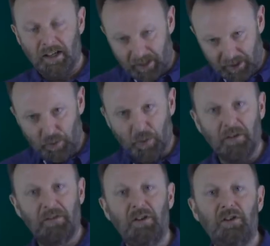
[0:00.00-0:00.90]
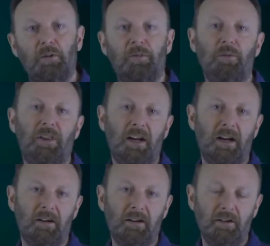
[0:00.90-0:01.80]
each one of the jobs within
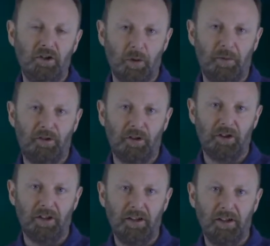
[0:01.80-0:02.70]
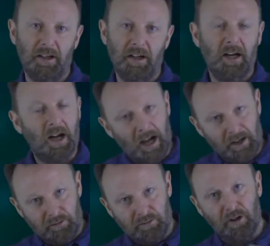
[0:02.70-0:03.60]
our job structure
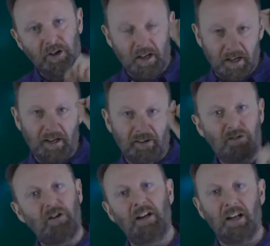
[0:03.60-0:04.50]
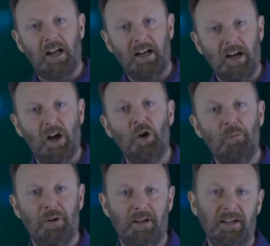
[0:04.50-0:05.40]
and run a straight line
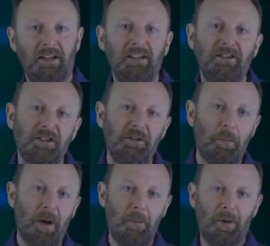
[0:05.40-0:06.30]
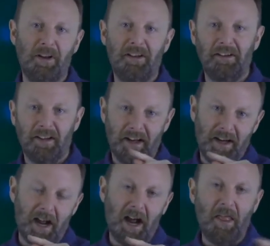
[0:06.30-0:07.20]
up to the pay policy
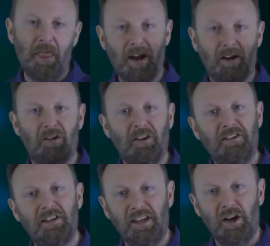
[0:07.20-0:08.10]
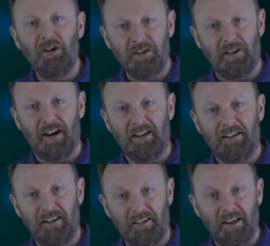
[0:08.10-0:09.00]
line and then across to the other
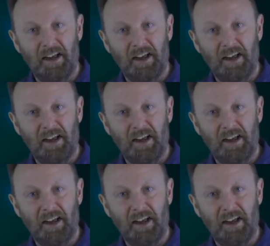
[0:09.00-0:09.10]
axis,